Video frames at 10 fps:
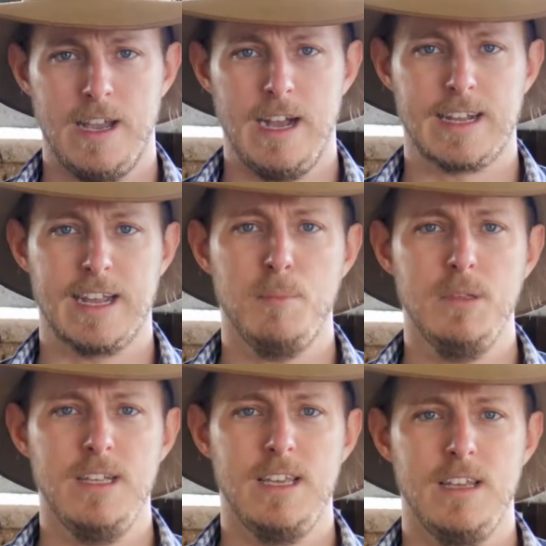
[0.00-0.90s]
A
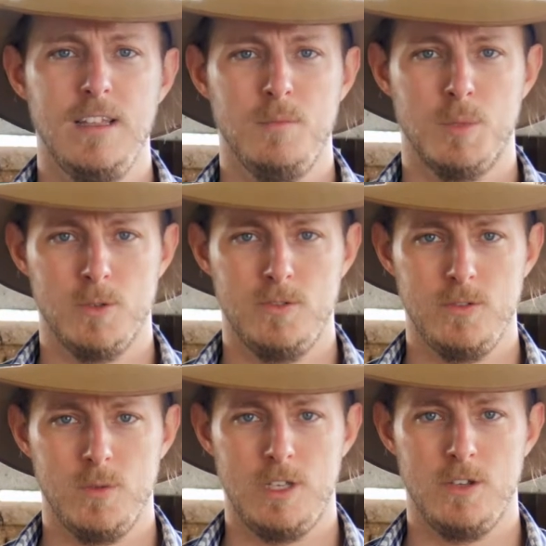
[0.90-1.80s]
couple of yearling
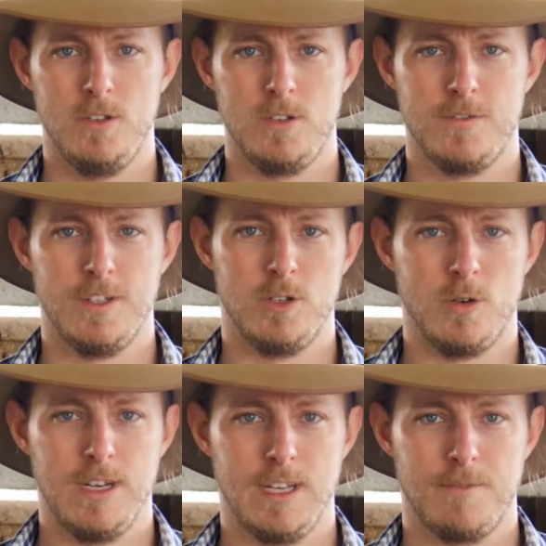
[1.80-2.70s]
bulls were used for
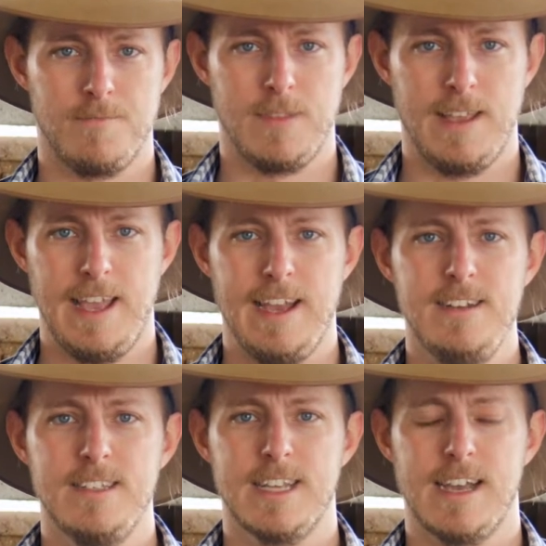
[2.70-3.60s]
joining. How
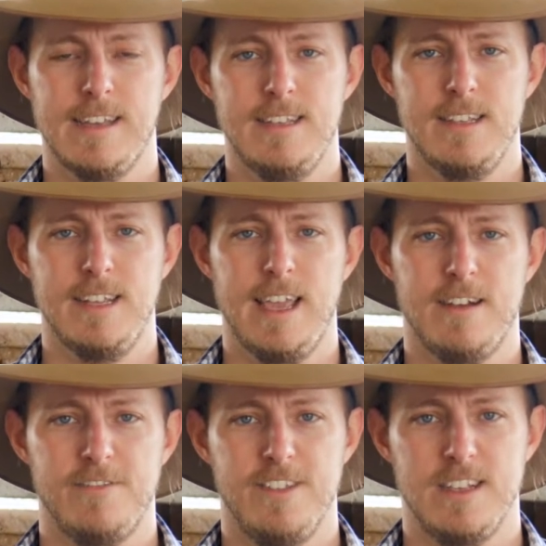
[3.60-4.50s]
does TACE
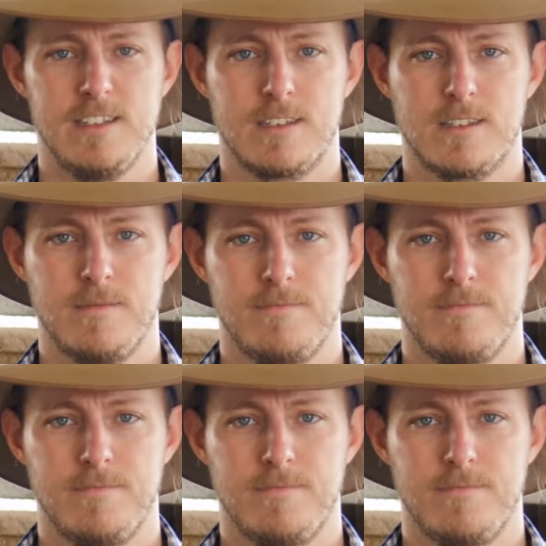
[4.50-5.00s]
account for this?